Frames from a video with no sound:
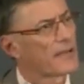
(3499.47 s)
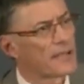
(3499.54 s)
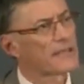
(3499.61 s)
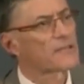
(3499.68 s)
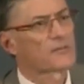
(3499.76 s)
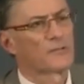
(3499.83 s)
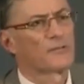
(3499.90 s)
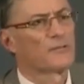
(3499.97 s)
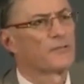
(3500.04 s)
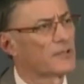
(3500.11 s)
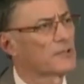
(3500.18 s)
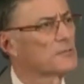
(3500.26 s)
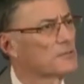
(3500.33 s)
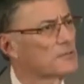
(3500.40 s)
That is
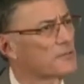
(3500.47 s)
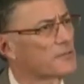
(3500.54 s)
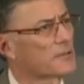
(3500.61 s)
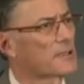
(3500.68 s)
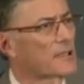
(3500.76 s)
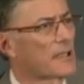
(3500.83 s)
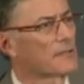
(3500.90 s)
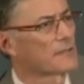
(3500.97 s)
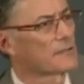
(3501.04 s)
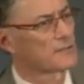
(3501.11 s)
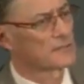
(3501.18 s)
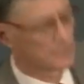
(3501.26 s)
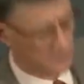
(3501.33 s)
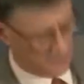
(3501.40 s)
available over the counter.
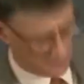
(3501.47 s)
